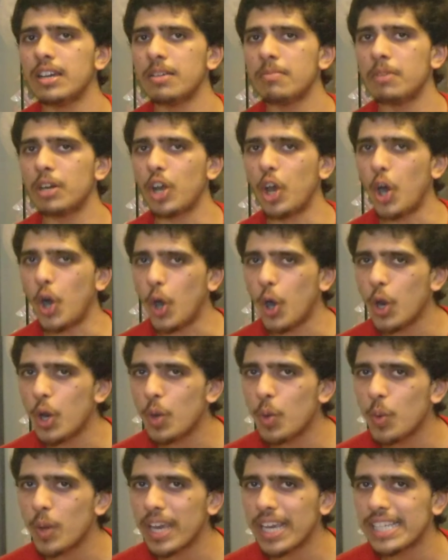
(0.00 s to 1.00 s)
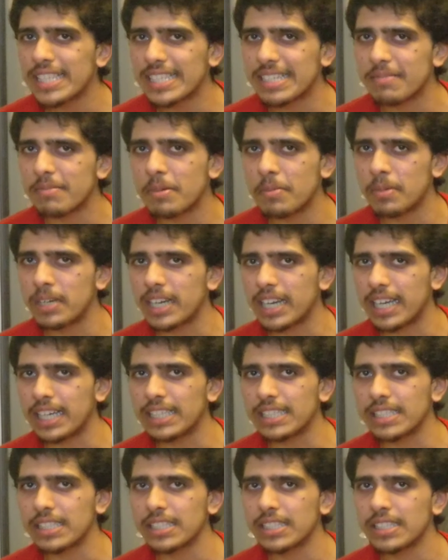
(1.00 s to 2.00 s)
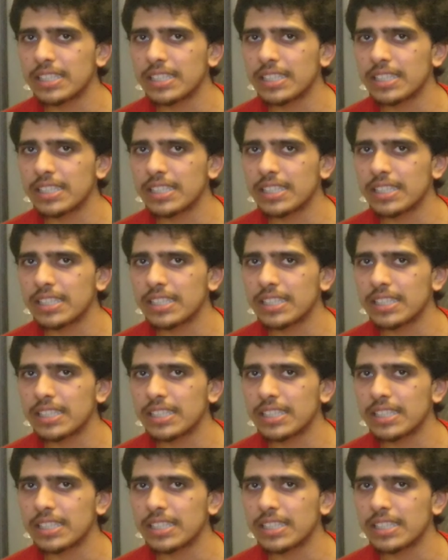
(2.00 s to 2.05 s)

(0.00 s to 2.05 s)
But always remember, guys,